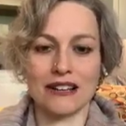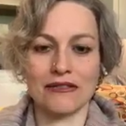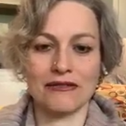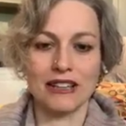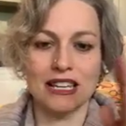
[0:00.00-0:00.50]

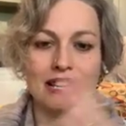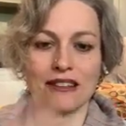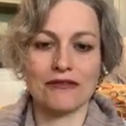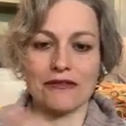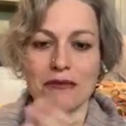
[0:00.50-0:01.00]

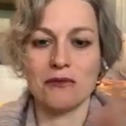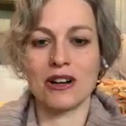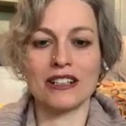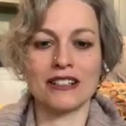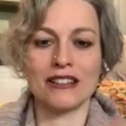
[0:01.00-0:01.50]
flicking from
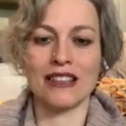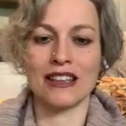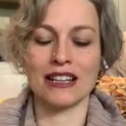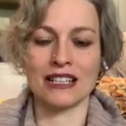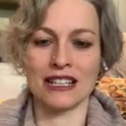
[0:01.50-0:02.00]
one
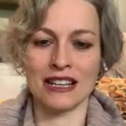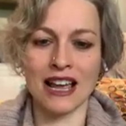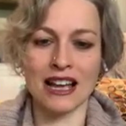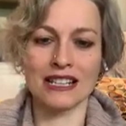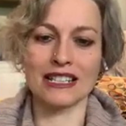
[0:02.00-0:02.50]
thing to the next,